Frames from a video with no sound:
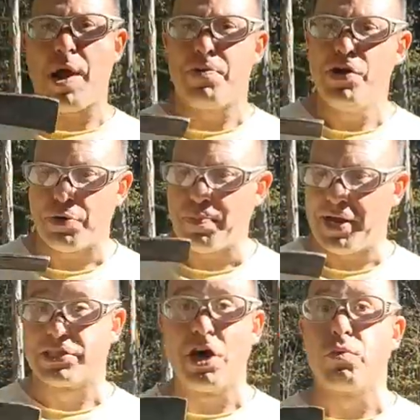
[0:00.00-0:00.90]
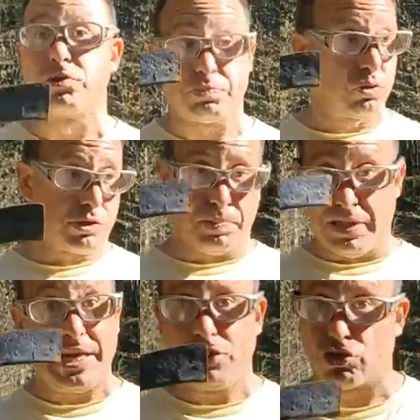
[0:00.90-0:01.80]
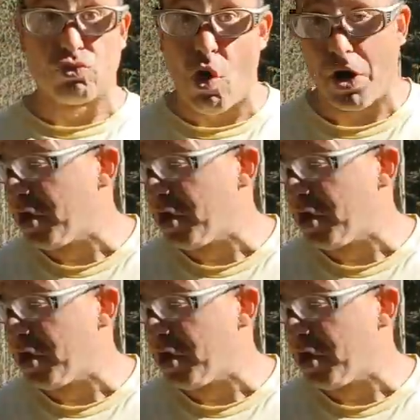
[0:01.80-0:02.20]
here by itself was plenty strong.